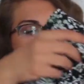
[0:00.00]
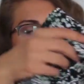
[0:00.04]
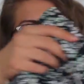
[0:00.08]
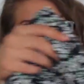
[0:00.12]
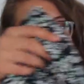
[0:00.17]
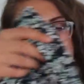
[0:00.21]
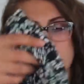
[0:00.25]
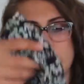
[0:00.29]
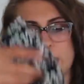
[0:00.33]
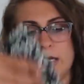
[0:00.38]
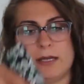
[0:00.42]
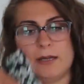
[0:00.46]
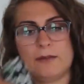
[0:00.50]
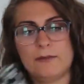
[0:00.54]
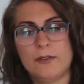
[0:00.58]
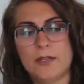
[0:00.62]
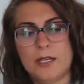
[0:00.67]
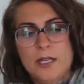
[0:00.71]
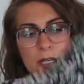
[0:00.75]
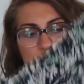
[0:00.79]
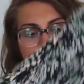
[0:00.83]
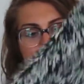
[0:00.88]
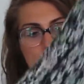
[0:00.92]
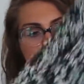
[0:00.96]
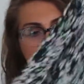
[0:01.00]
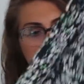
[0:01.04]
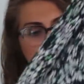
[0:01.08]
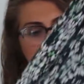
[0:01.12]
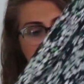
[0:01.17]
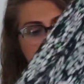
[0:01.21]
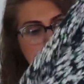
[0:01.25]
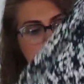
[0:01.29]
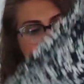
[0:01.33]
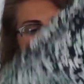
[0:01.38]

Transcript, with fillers: What do we have here?